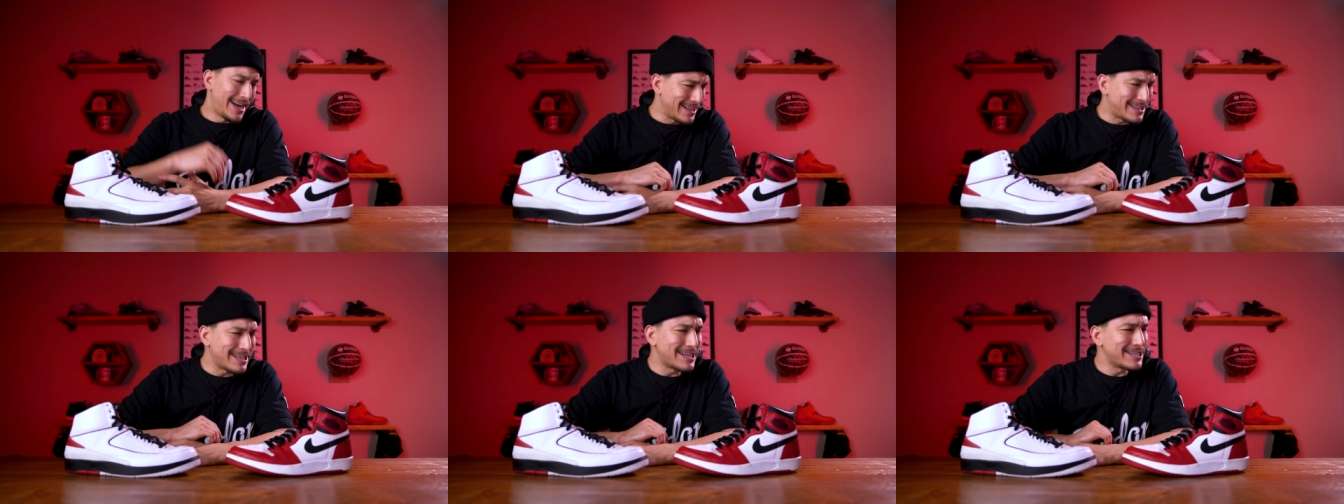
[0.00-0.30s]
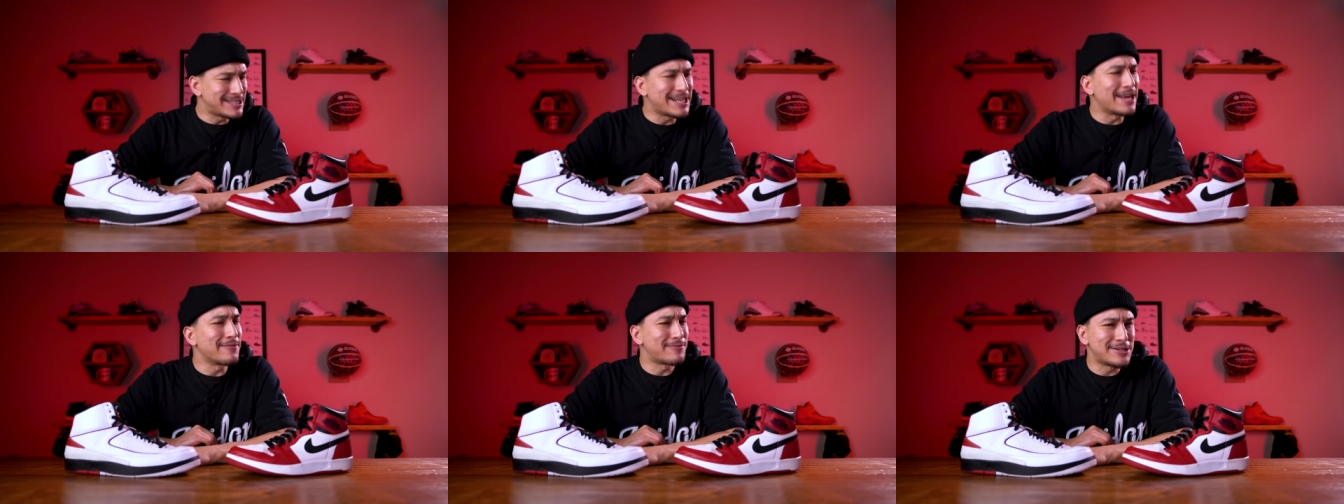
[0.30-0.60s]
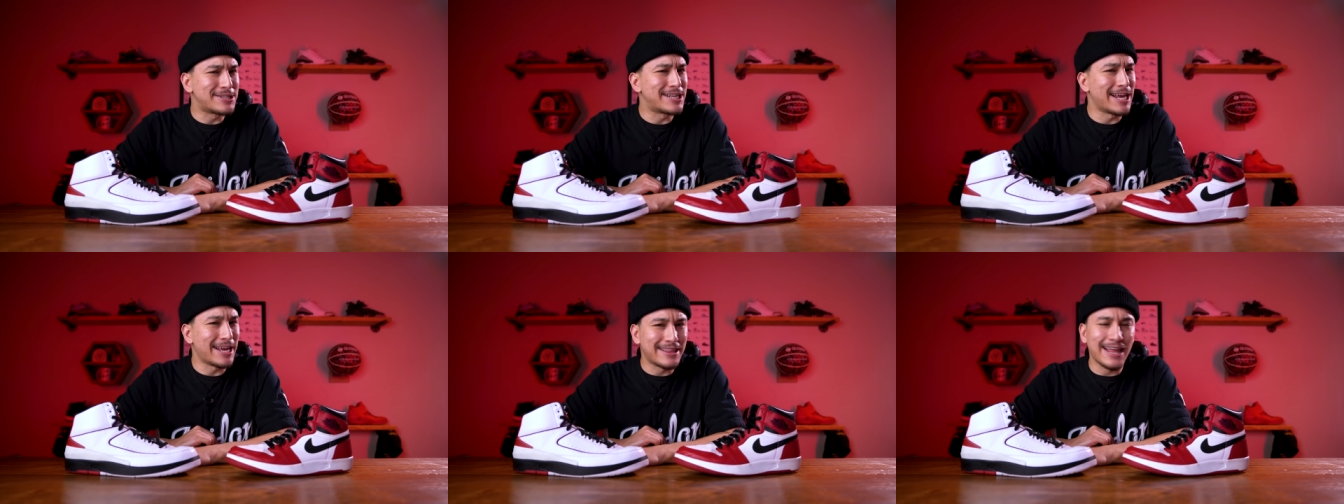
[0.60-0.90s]
I think it's safe
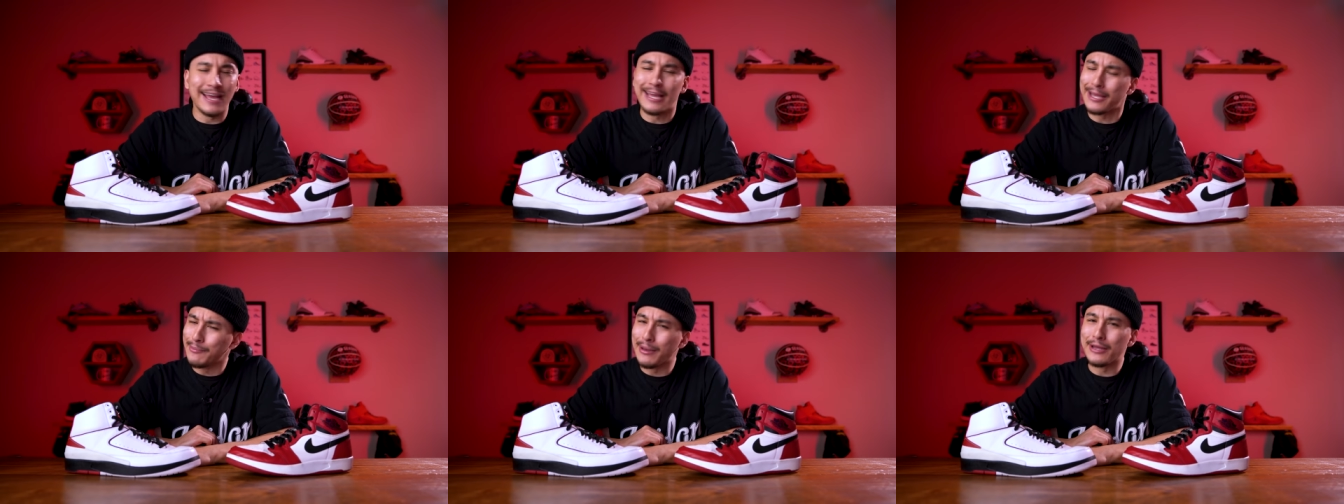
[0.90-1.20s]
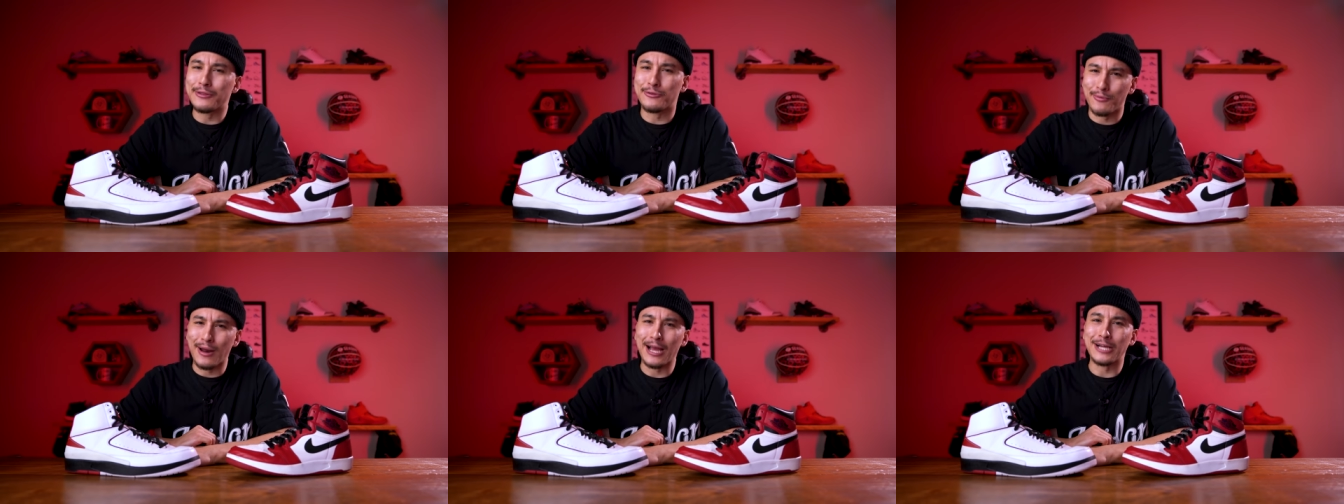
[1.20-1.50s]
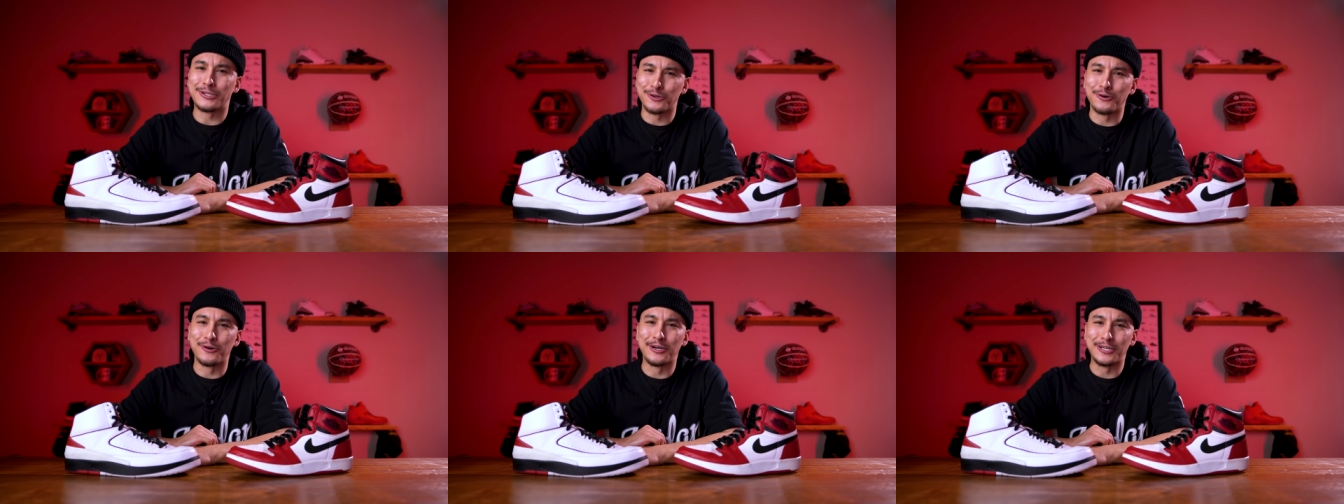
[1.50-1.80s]
to say that he made the
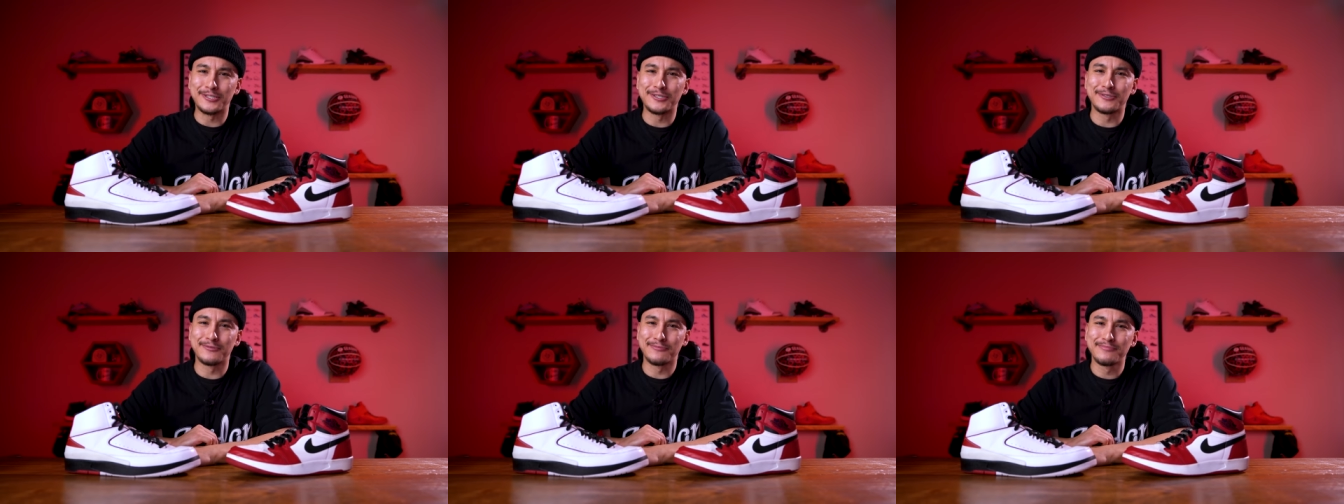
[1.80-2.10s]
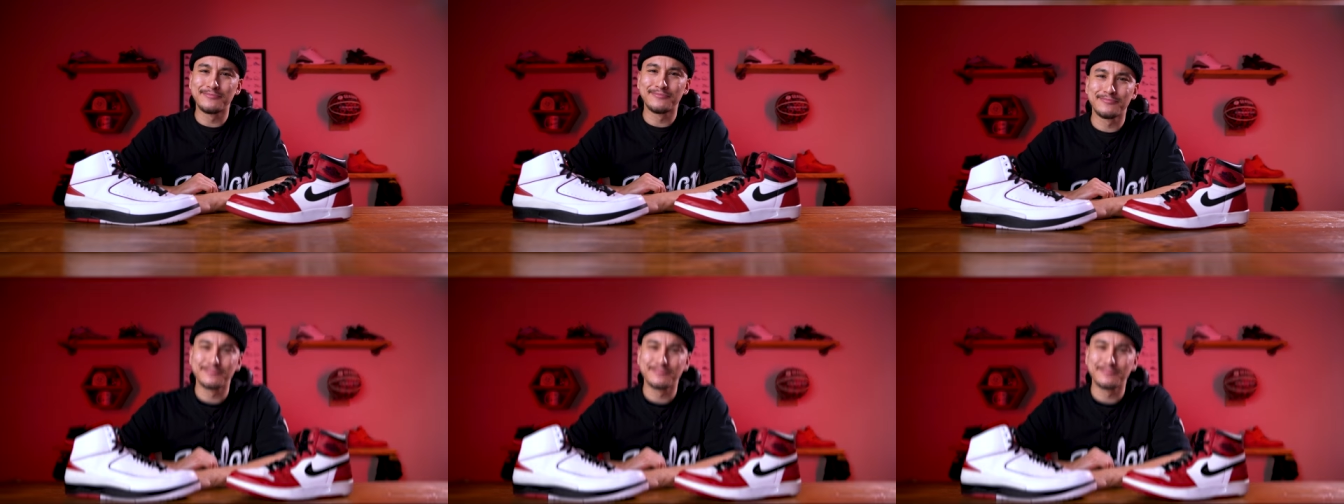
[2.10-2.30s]
right choice.